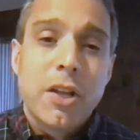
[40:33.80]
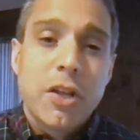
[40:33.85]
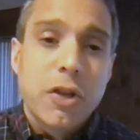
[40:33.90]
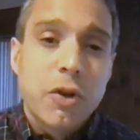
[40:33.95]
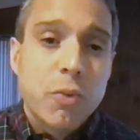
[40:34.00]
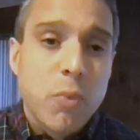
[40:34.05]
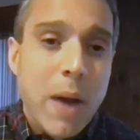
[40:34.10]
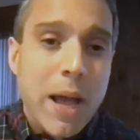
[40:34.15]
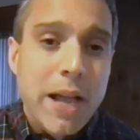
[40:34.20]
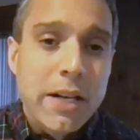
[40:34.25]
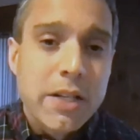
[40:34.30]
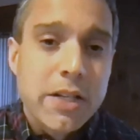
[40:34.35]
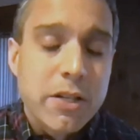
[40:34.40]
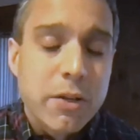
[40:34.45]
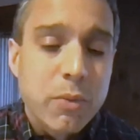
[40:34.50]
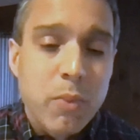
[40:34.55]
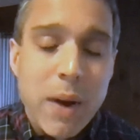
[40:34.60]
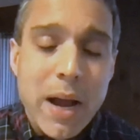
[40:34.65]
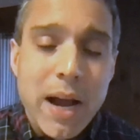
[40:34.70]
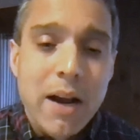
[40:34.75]
You went
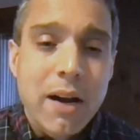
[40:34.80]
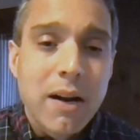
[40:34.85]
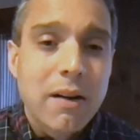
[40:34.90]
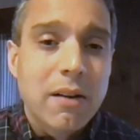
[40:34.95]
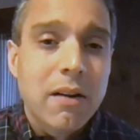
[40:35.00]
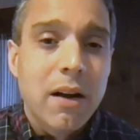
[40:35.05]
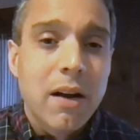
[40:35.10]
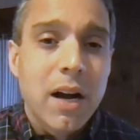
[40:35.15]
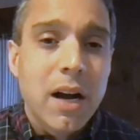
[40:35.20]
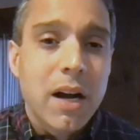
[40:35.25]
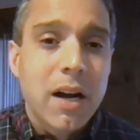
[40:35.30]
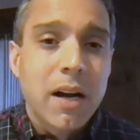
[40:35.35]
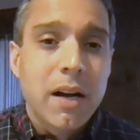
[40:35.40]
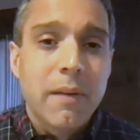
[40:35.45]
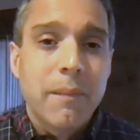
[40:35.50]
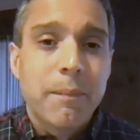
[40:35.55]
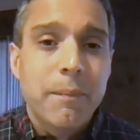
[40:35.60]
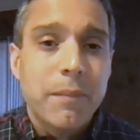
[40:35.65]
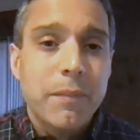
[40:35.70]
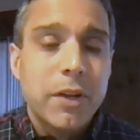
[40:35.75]
to where,
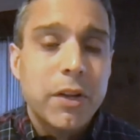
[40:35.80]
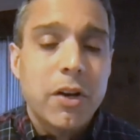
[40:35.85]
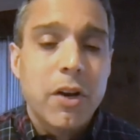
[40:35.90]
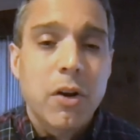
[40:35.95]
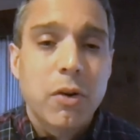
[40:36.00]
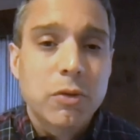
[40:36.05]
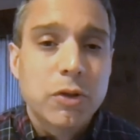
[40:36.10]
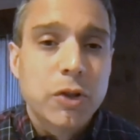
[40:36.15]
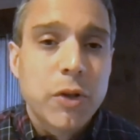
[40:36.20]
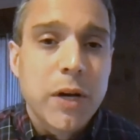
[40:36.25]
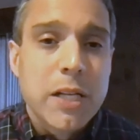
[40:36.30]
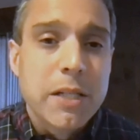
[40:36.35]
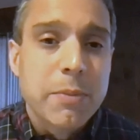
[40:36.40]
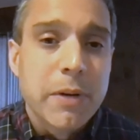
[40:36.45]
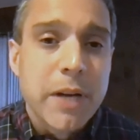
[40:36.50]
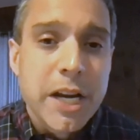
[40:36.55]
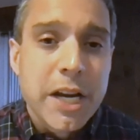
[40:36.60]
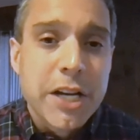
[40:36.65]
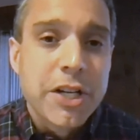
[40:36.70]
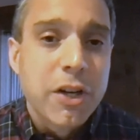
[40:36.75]

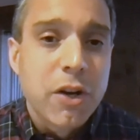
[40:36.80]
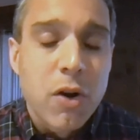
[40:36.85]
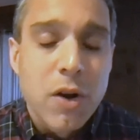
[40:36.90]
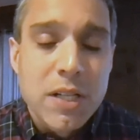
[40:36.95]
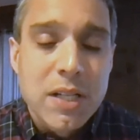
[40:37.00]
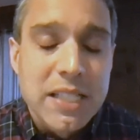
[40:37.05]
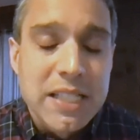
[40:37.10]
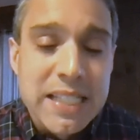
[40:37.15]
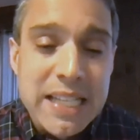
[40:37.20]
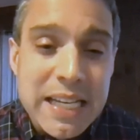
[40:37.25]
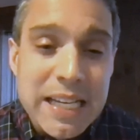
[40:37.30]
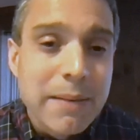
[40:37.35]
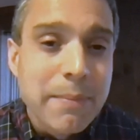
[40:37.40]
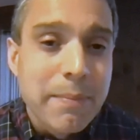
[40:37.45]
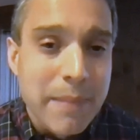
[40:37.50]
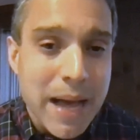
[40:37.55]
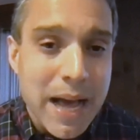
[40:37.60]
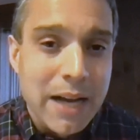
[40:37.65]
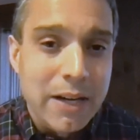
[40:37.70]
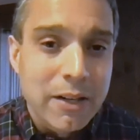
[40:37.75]
transportation costs
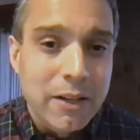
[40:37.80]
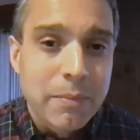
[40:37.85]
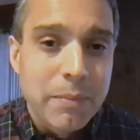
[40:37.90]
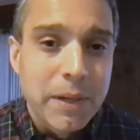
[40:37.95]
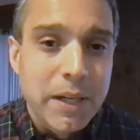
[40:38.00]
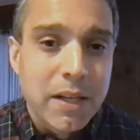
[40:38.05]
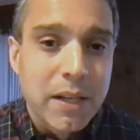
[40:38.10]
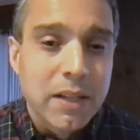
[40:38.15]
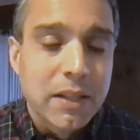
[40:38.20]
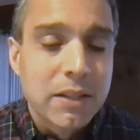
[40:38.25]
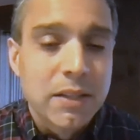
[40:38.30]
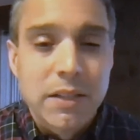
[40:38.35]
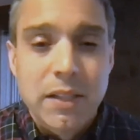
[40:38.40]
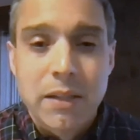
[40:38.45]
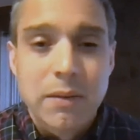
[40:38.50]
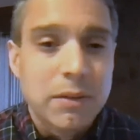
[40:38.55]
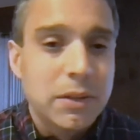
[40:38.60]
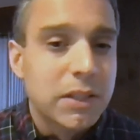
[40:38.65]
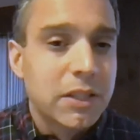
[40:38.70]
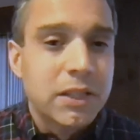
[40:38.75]
didn't matter because
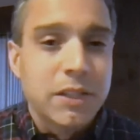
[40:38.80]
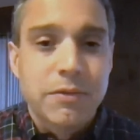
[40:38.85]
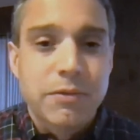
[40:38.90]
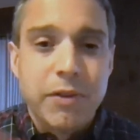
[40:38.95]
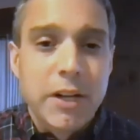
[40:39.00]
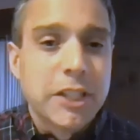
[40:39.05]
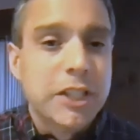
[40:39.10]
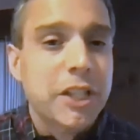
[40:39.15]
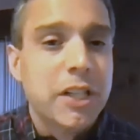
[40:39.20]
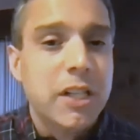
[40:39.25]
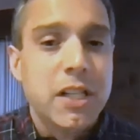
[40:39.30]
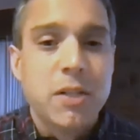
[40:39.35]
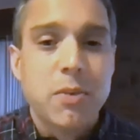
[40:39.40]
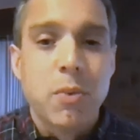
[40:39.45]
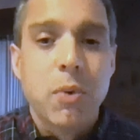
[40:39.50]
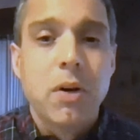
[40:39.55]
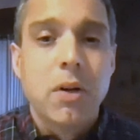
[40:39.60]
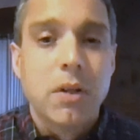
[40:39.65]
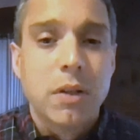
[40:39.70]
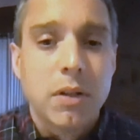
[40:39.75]
there was just frictionless
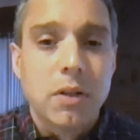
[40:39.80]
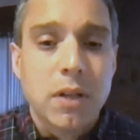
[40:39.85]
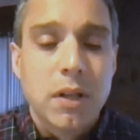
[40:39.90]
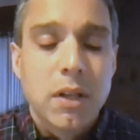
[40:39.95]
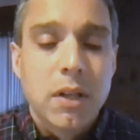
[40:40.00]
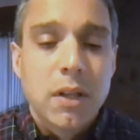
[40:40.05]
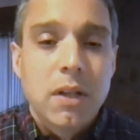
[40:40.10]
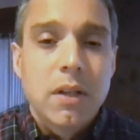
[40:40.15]
world.